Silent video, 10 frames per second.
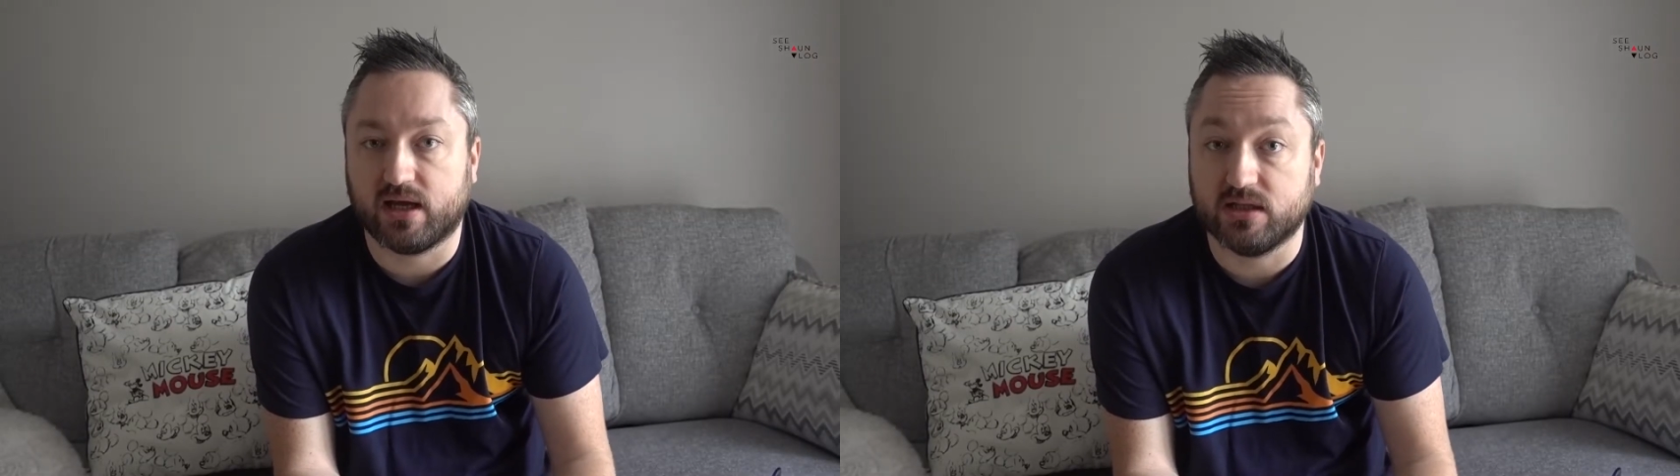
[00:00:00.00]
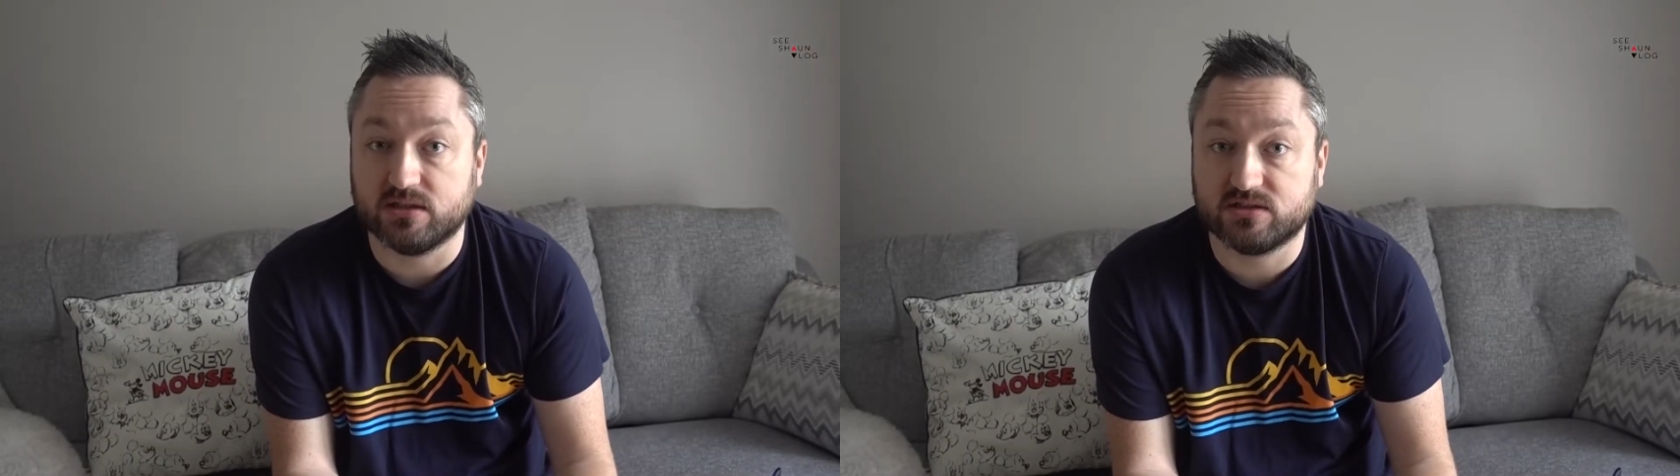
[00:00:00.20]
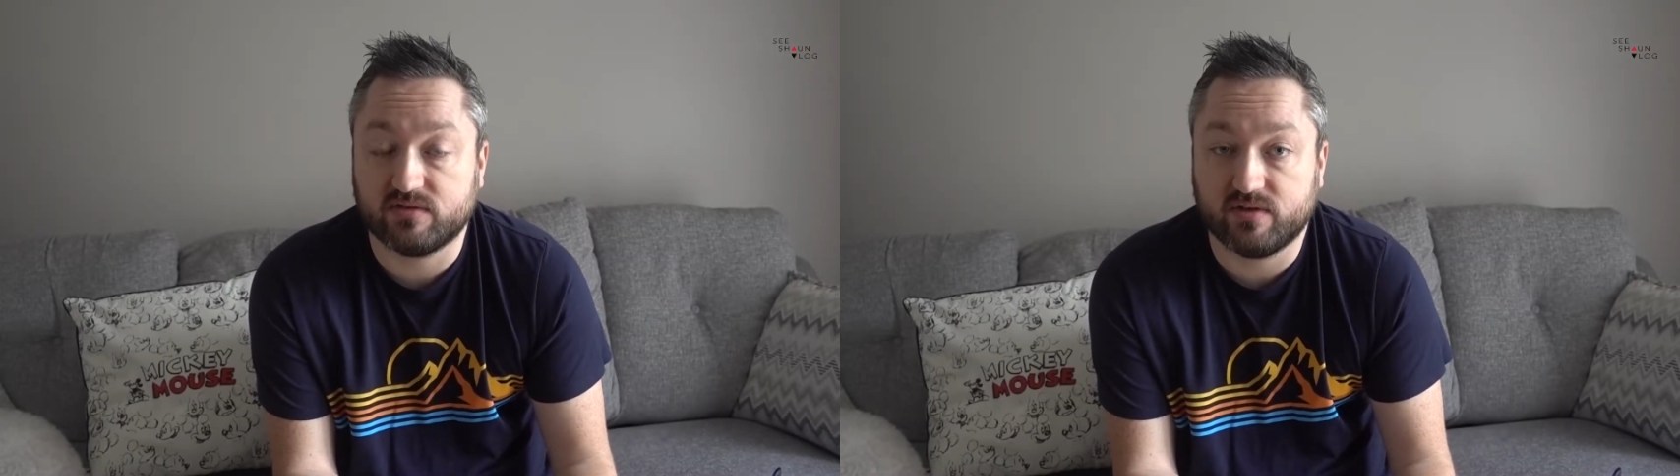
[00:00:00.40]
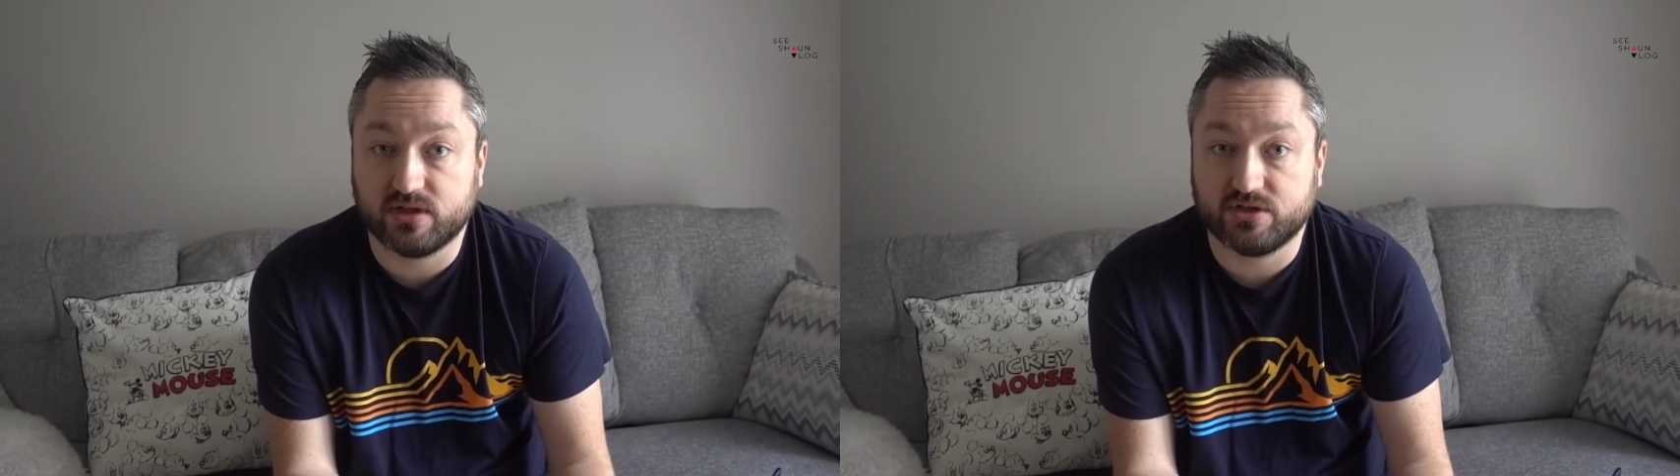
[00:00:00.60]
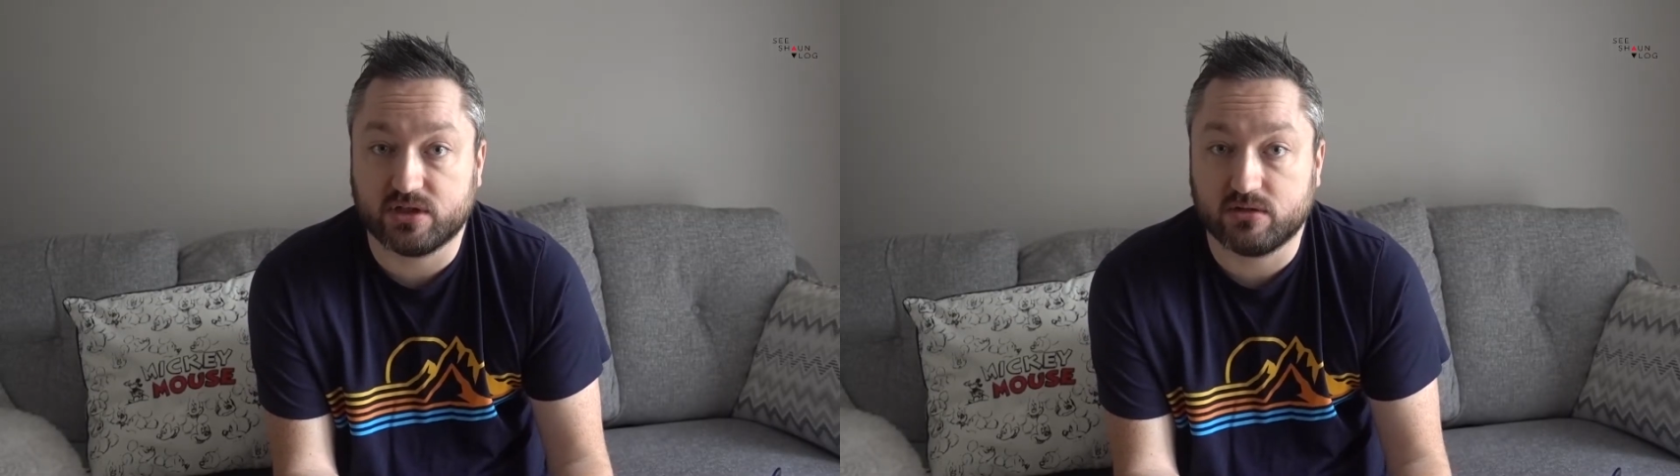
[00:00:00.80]
Islands of
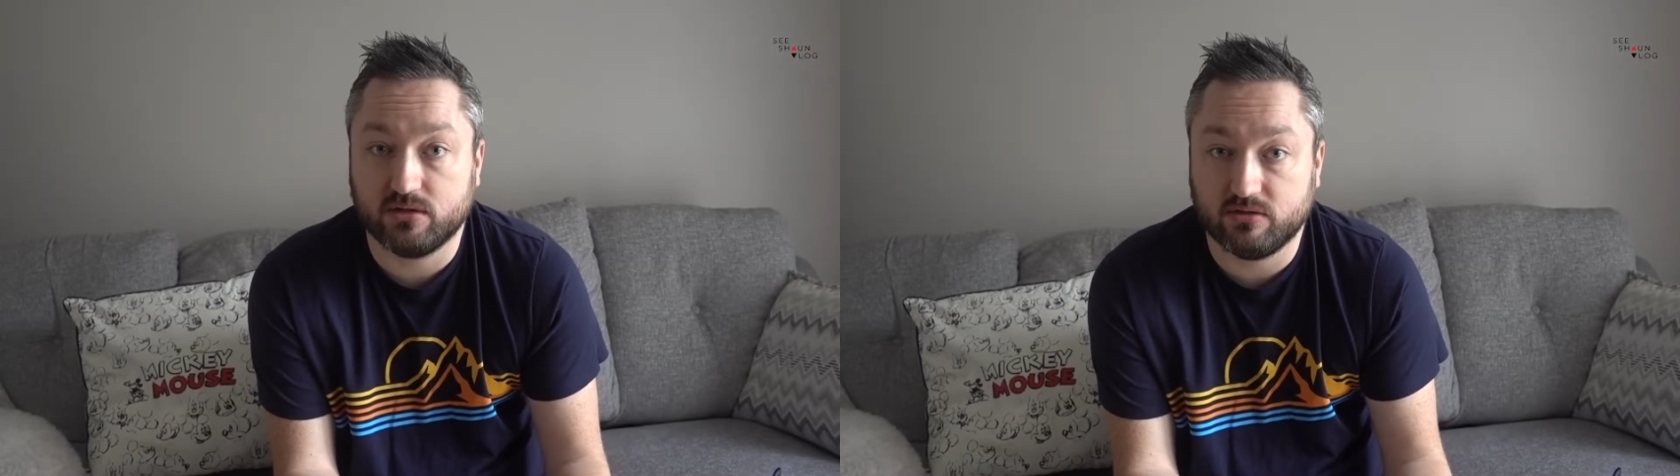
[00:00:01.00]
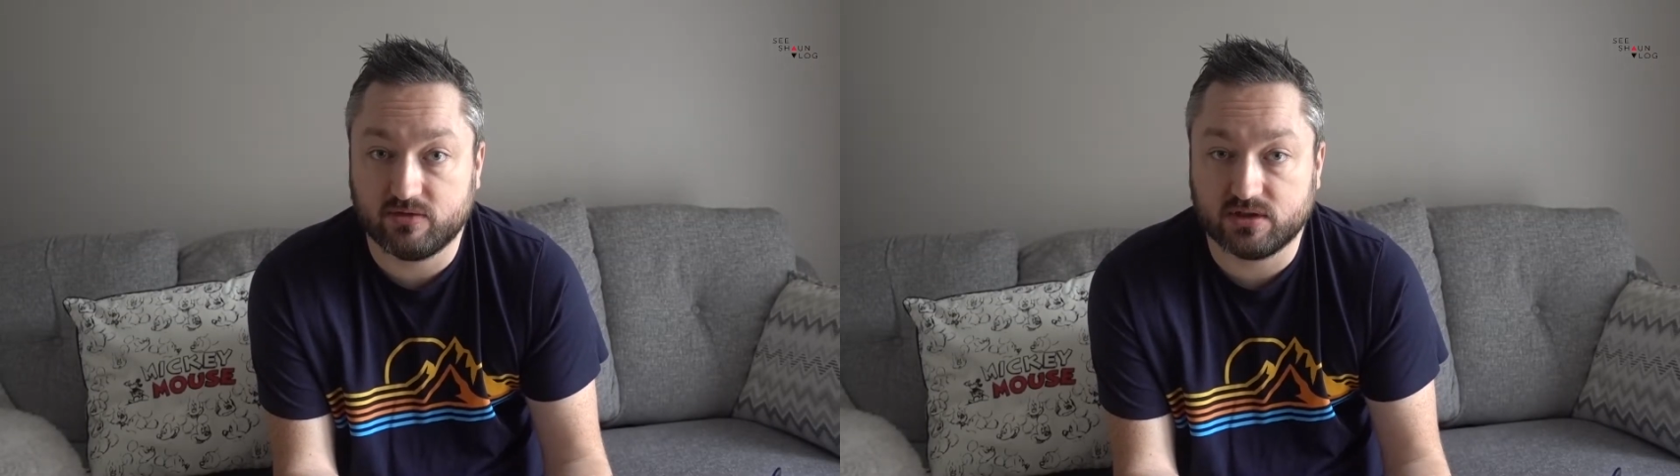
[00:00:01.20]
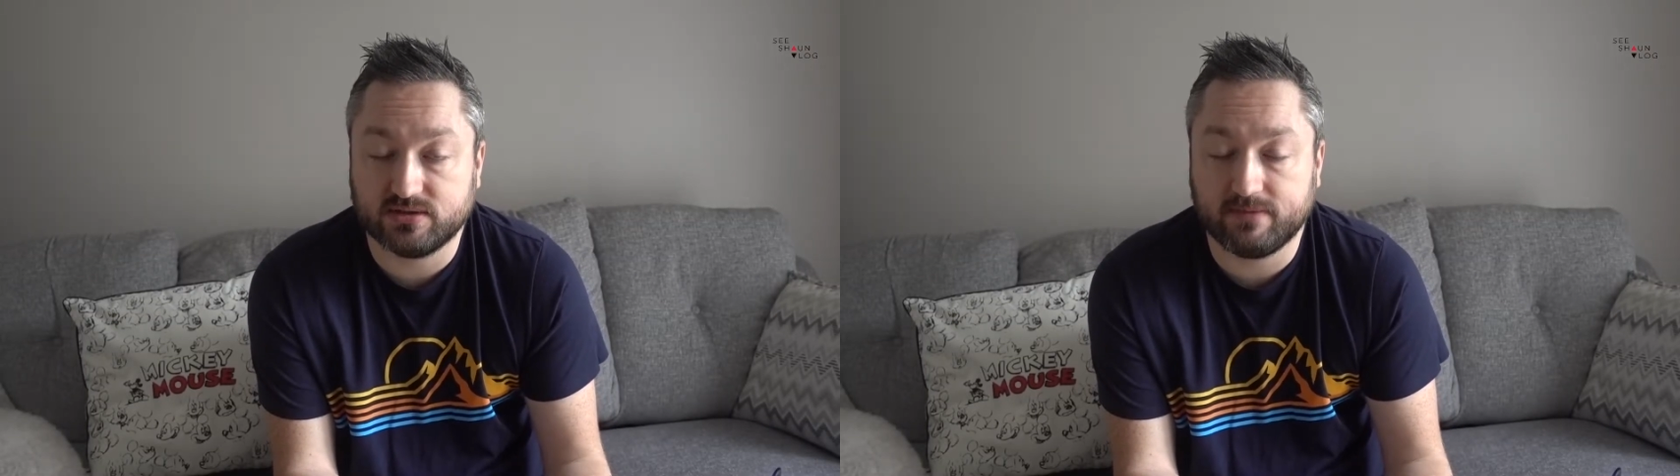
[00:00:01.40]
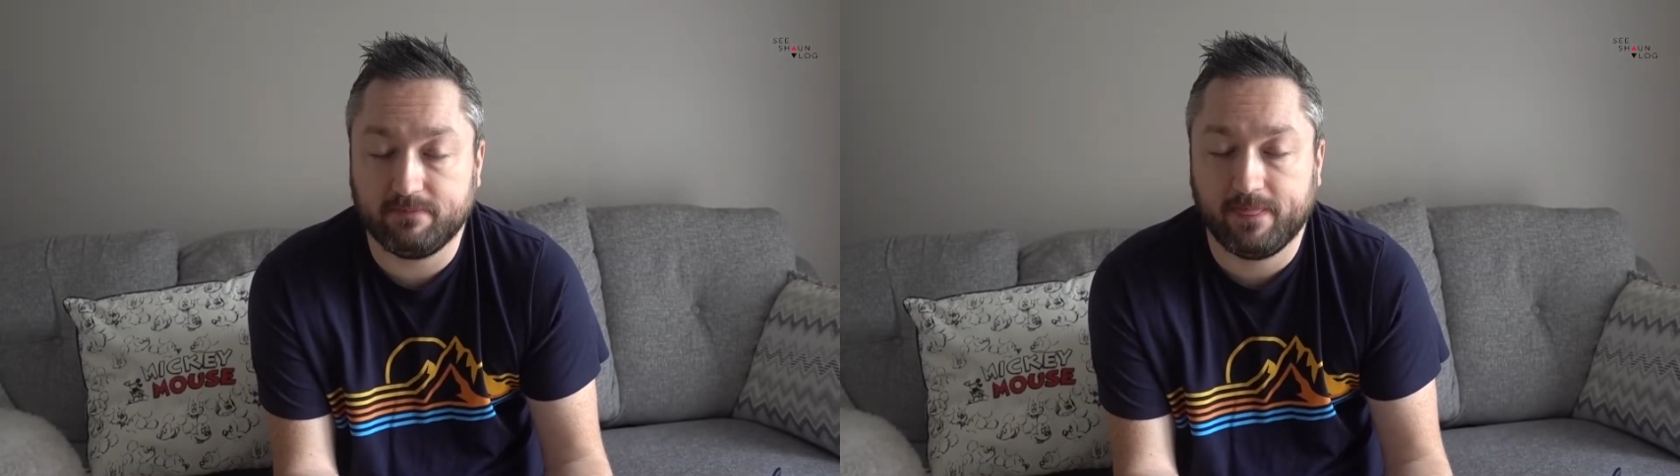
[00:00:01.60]
Adventure, Universal.